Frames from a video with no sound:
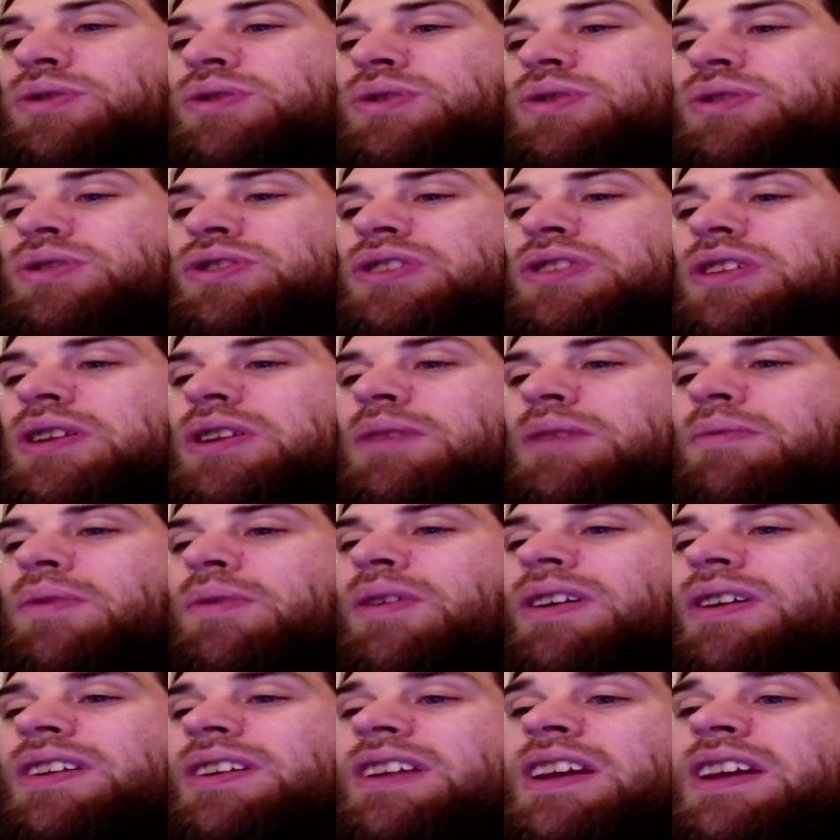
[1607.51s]
duels that you
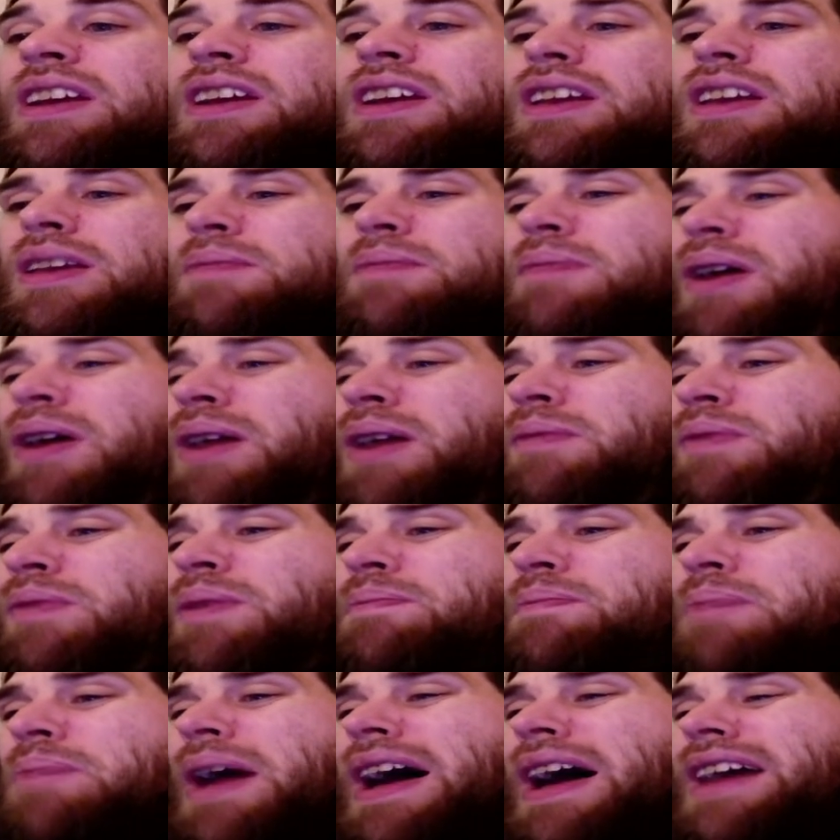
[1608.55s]
want. You might
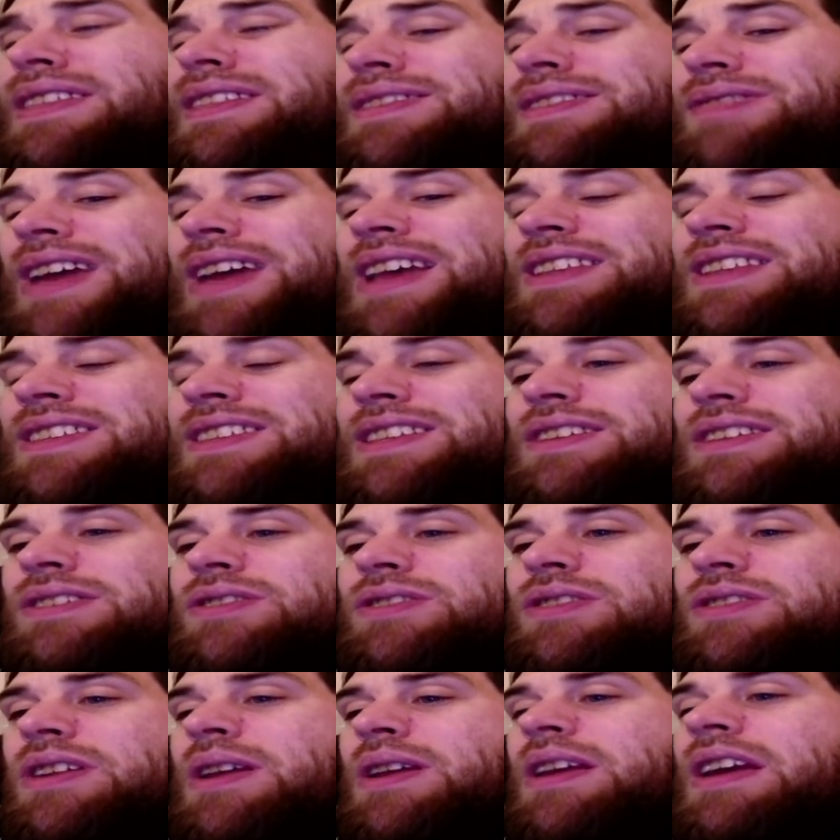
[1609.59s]
want Path of
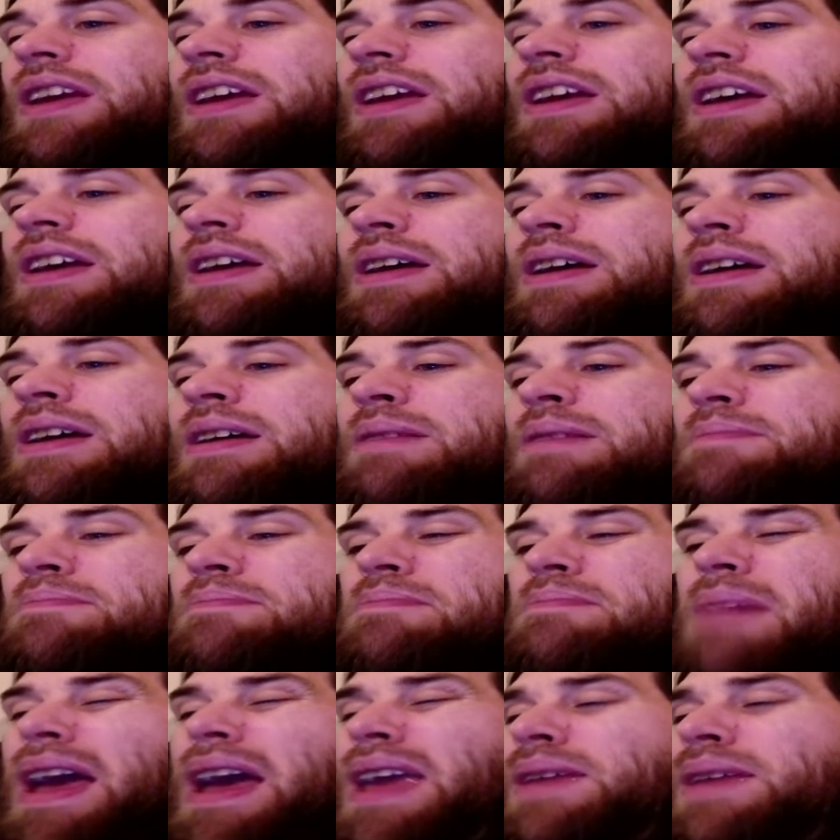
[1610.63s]
Ancestry,
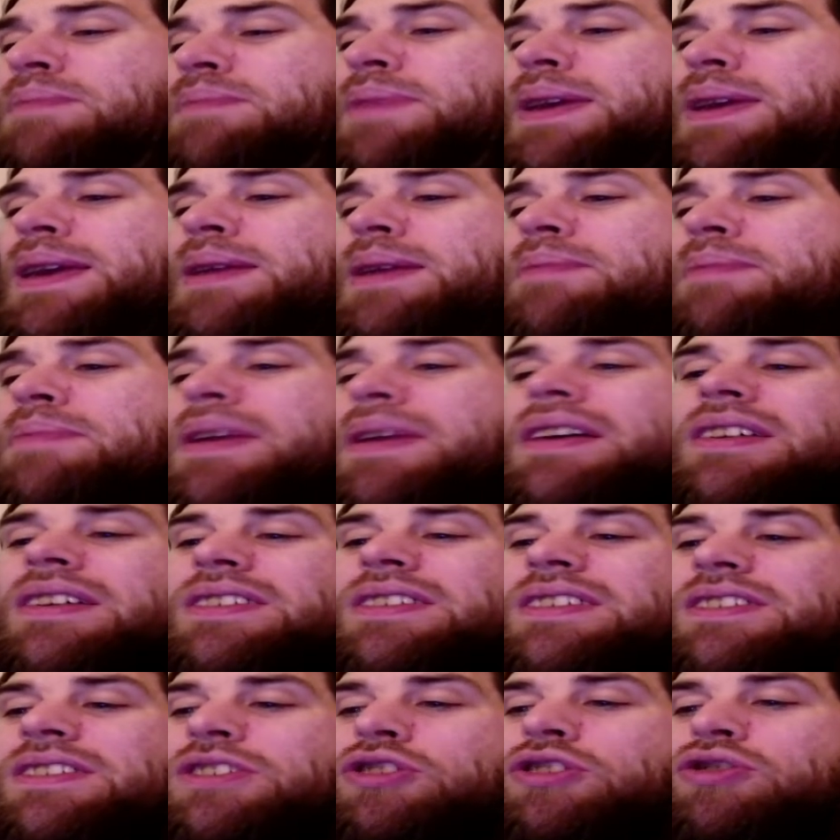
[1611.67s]
maybe
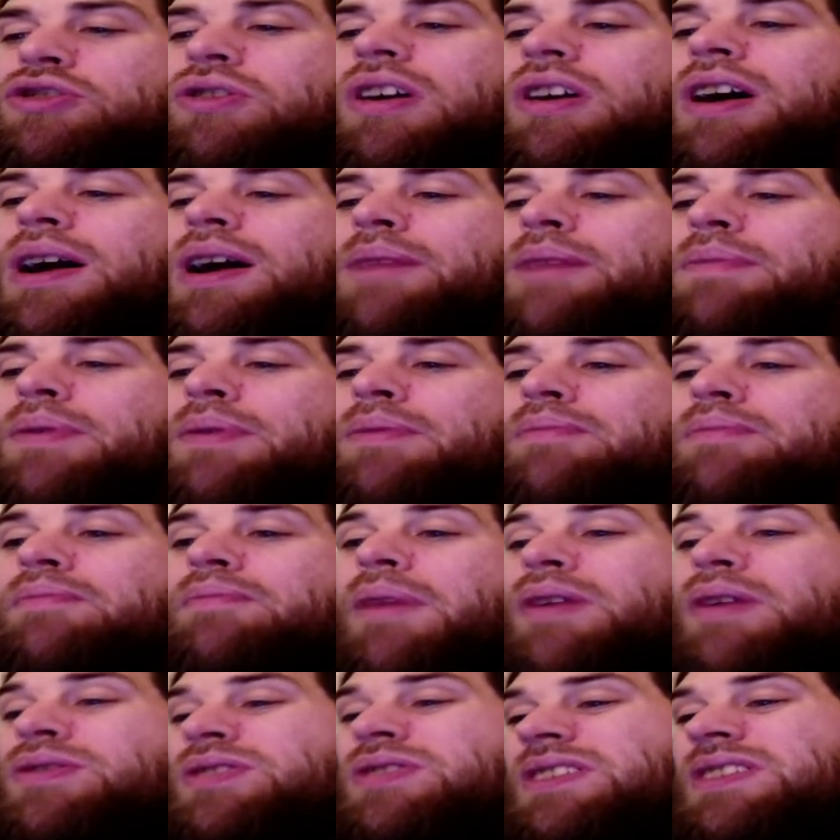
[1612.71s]
because it's tribal
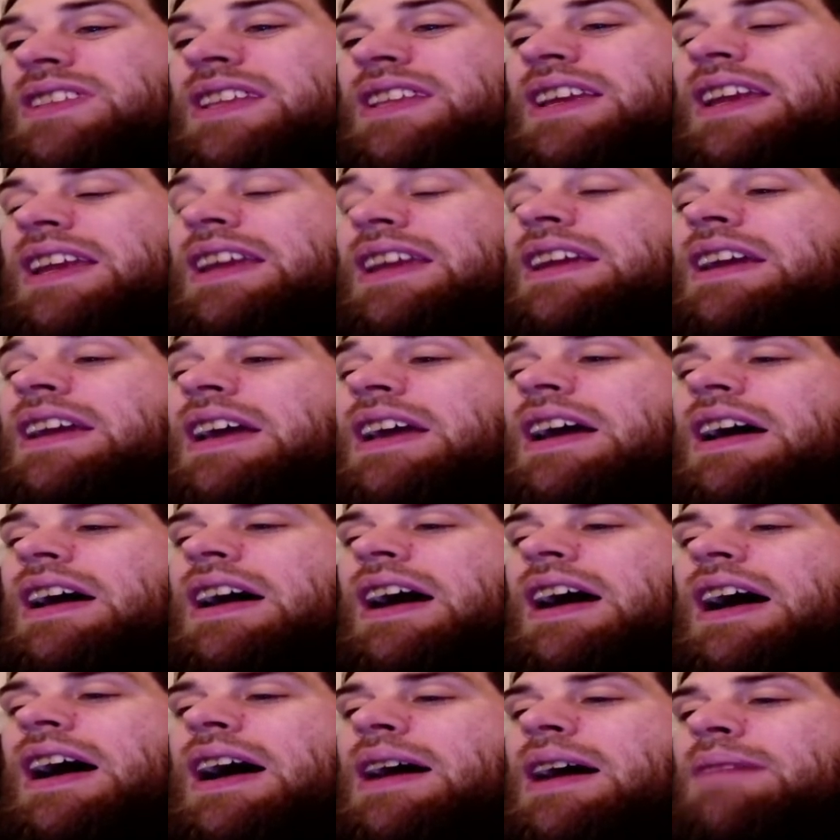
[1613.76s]
mostly.
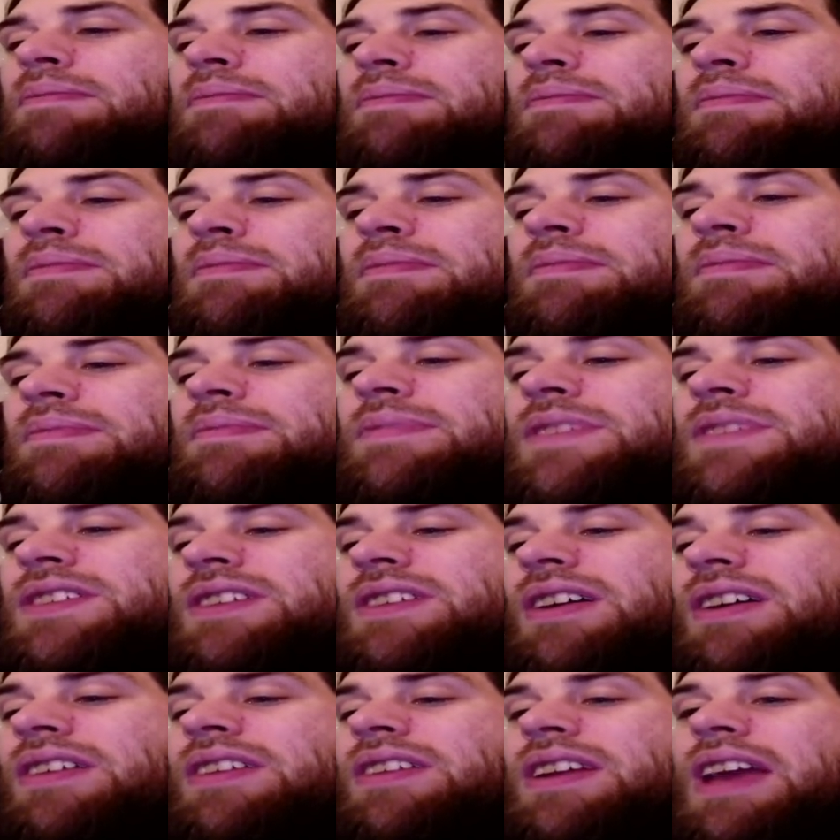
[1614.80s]

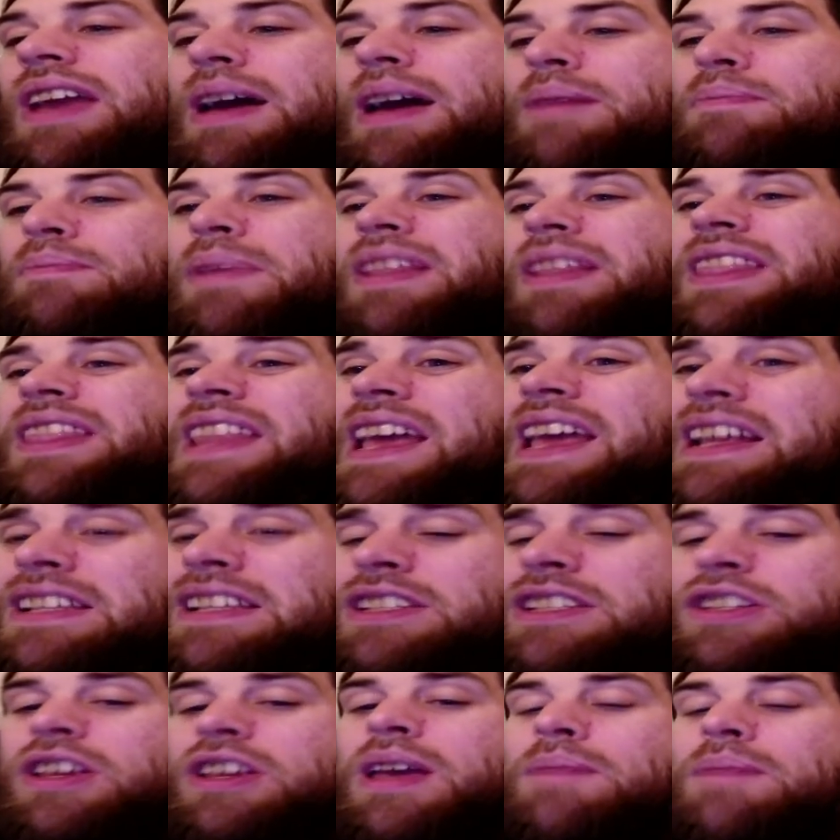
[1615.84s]
So yeah, but
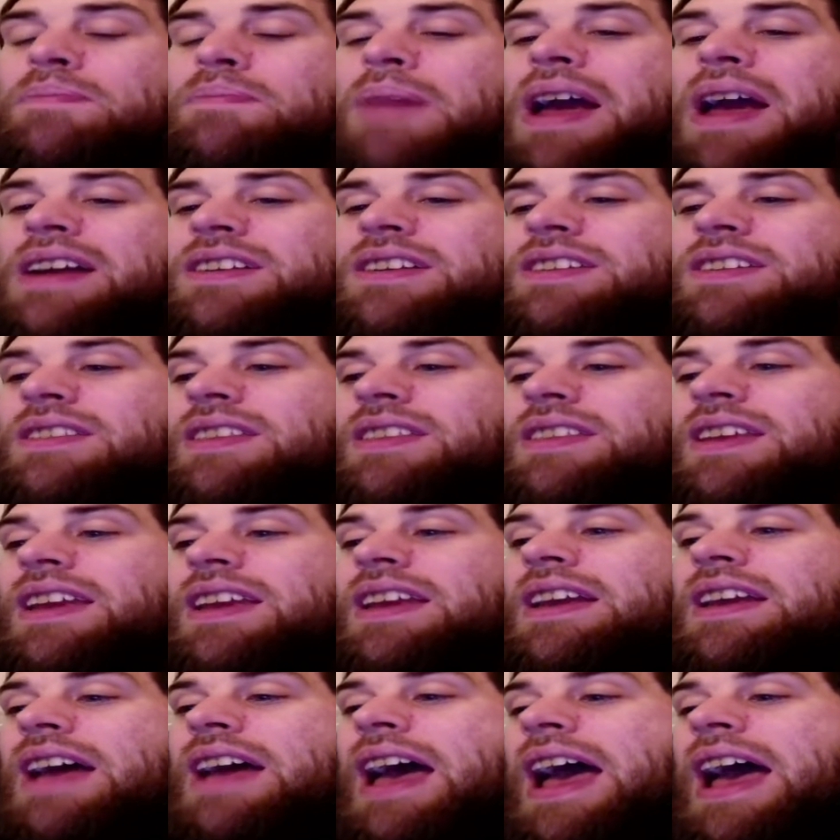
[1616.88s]
let's get back to
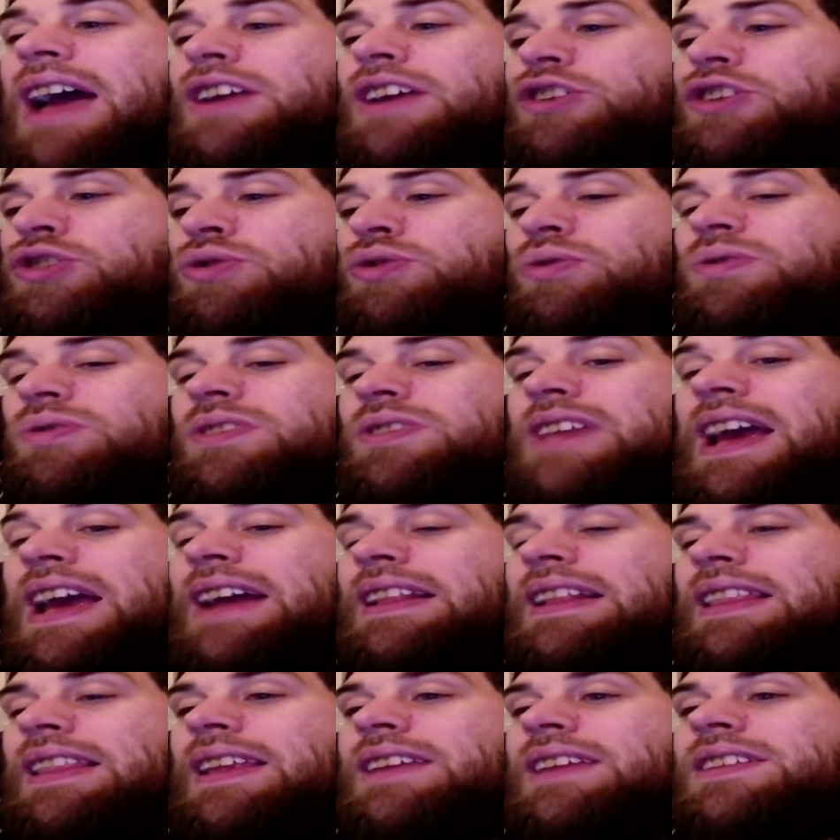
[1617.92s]
the actual
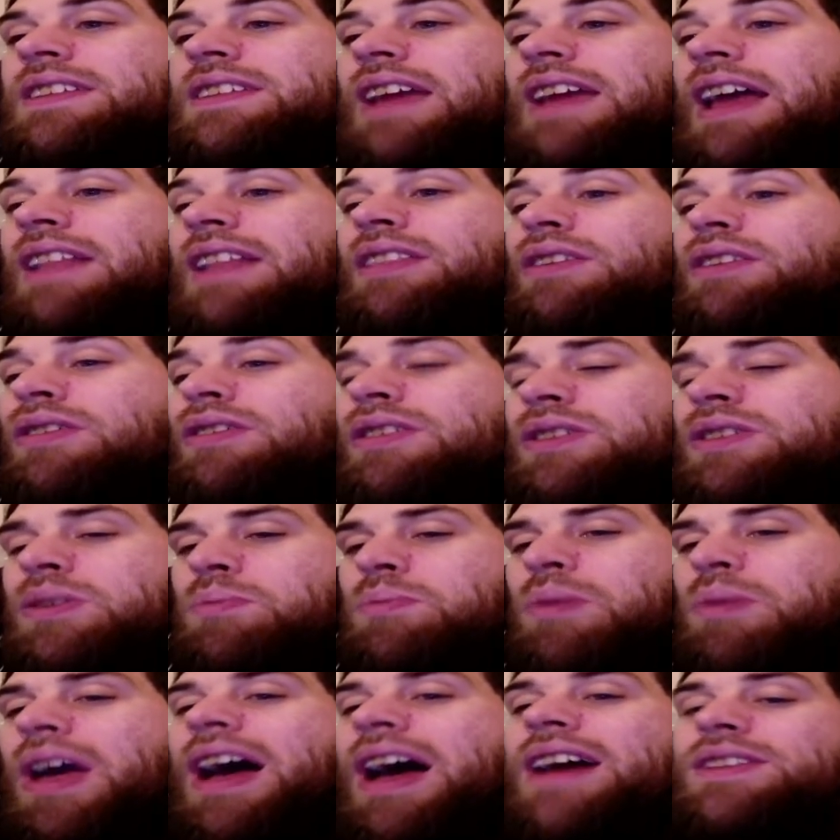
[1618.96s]
deck list and look at
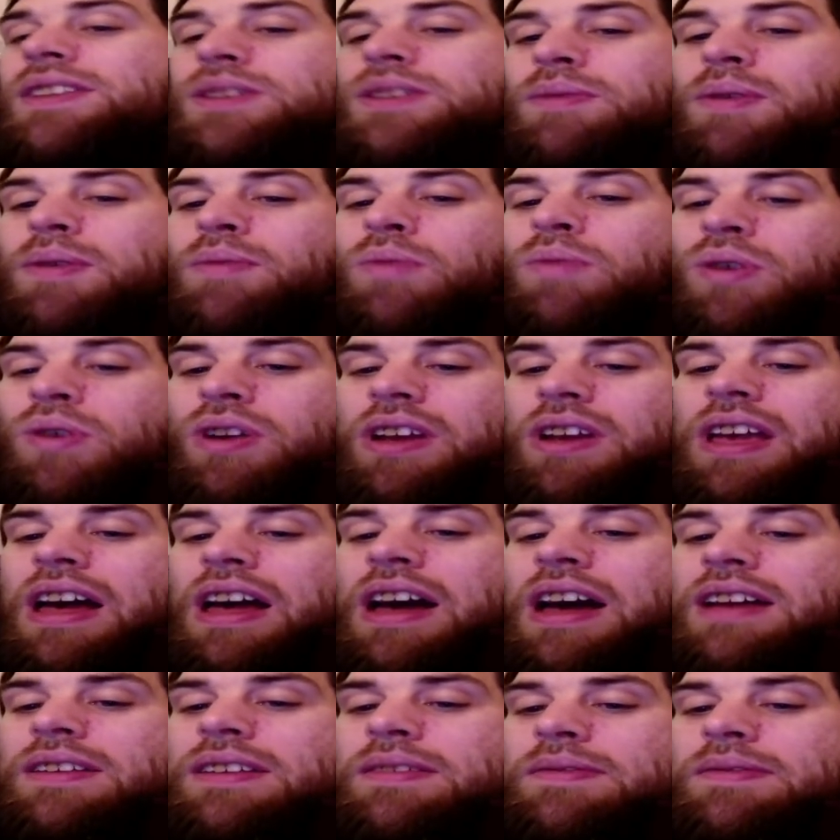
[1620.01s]
some cards that we want to
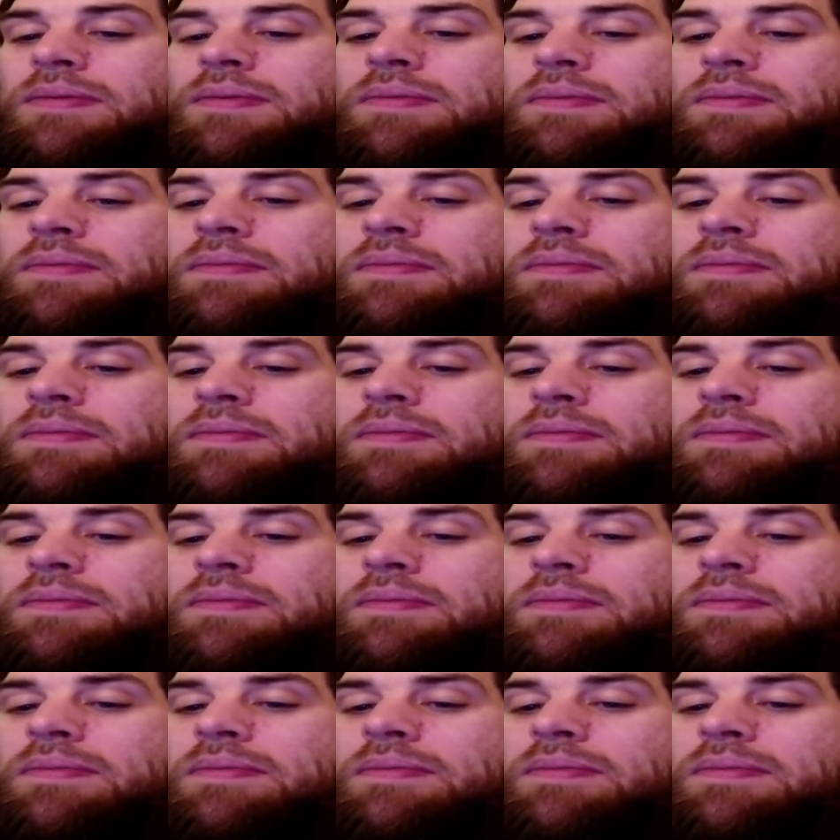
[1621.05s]
cut.